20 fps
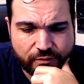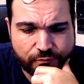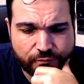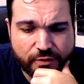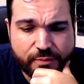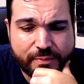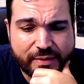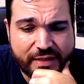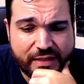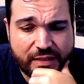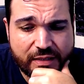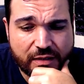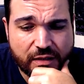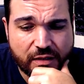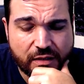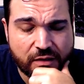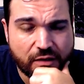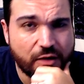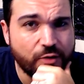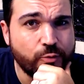For me,
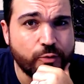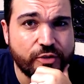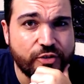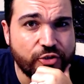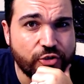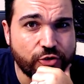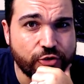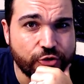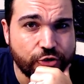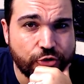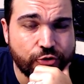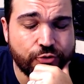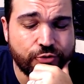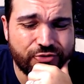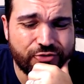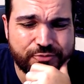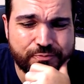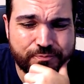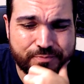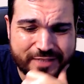I would not
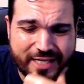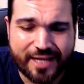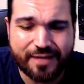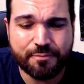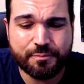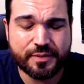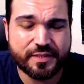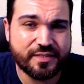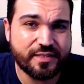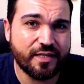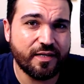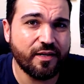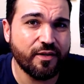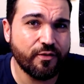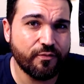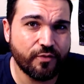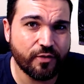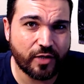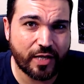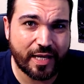use
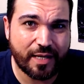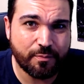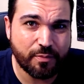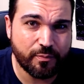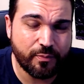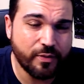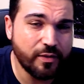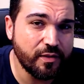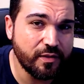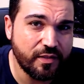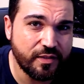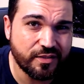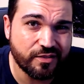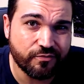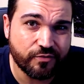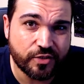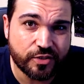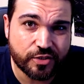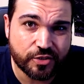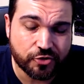10% of the capabilities
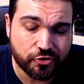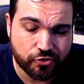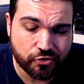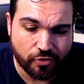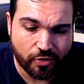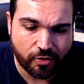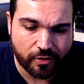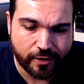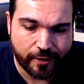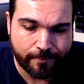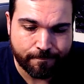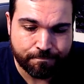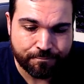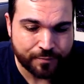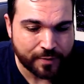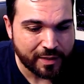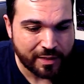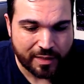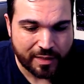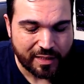of this controller.
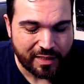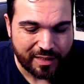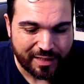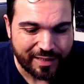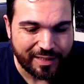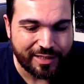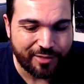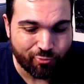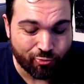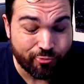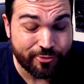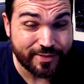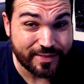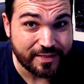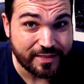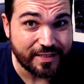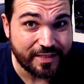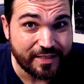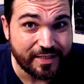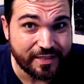It
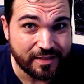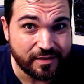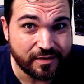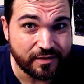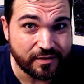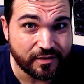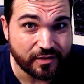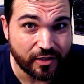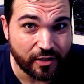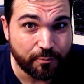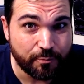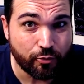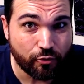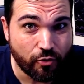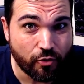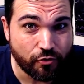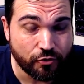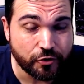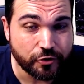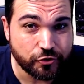really is a
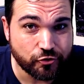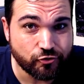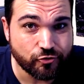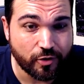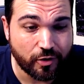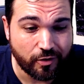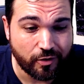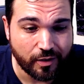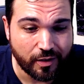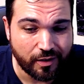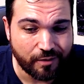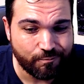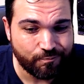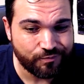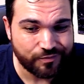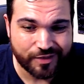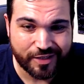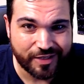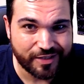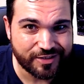pro controller.
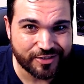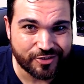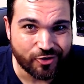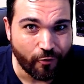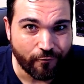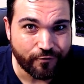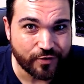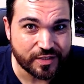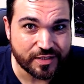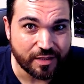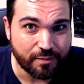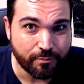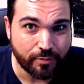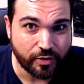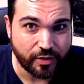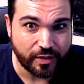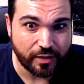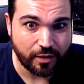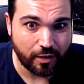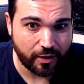It's not for
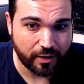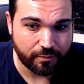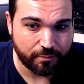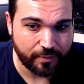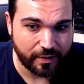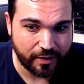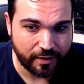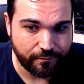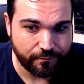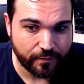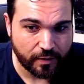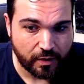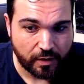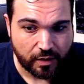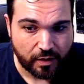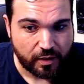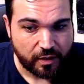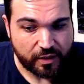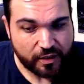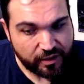somebody like me.
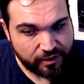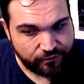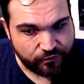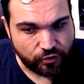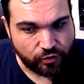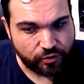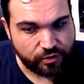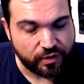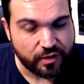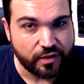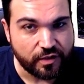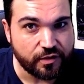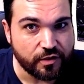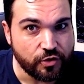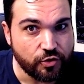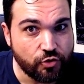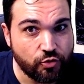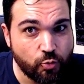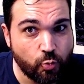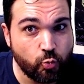If you think
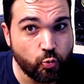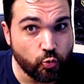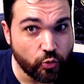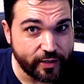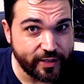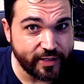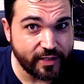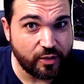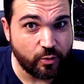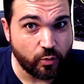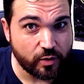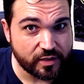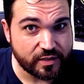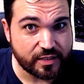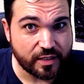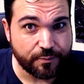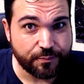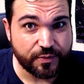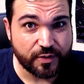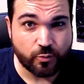that you really want
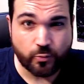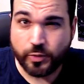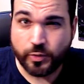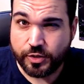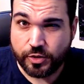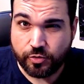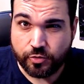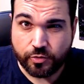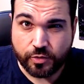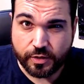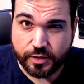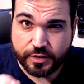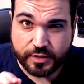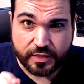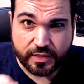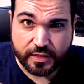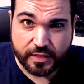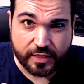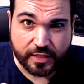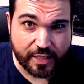something where you can
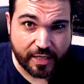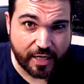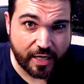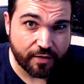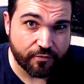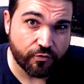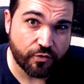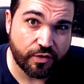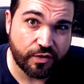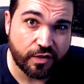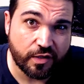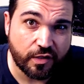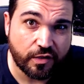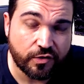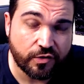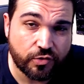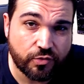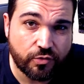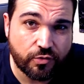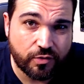tinker
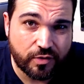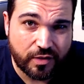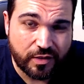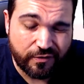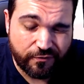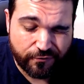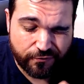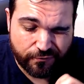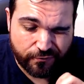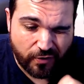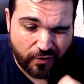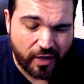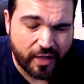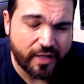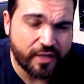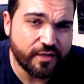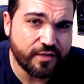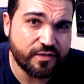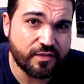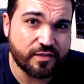everything to the
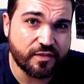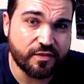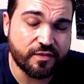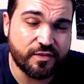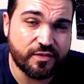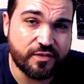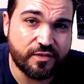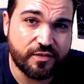finest,